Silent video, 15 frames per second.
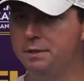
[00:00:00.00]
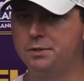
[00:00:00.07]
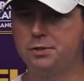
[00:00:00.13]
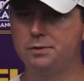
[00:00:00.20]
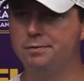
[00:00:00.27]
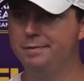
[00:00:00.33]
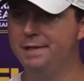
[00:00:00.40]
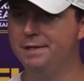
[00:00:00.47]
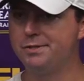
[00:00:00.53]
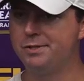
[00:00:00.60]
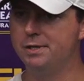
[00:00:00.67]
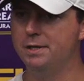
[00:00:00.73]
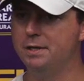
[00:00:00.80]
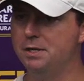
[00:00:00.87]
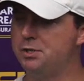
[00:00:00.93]
it's
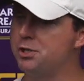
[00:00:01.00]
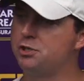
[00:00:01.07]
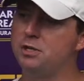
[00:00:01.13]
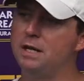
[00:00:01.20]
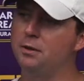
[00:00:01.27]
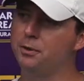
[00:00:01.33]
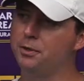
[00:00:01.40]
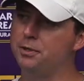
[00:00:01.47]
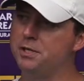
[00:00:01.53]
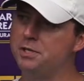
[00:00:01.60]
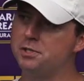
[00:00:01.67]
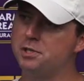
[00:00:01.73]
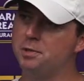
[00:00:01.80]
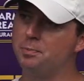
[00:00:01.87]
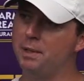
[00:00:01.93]
just another
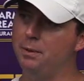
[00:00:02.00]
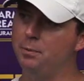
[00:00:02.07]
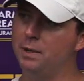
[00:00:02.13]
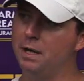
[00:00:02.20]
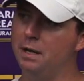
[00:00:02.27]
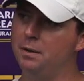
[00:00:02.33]
contingency plan